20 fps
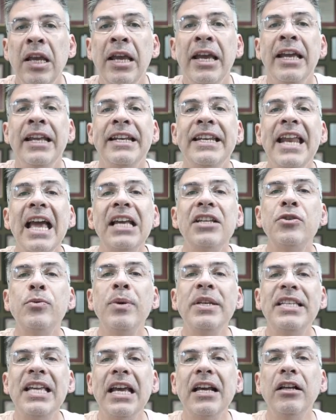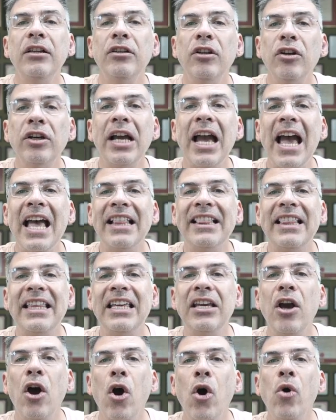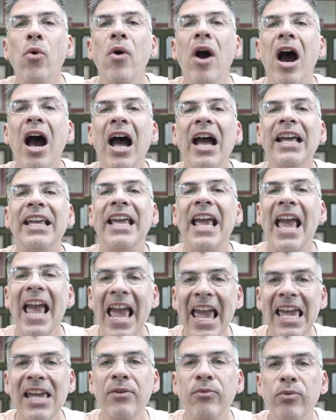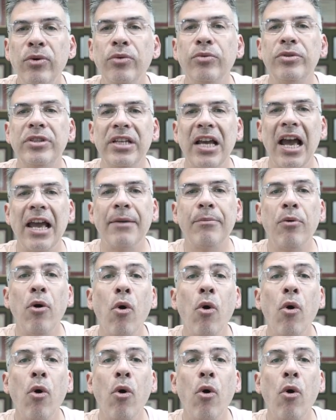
Next, we take a look at the O I A route type,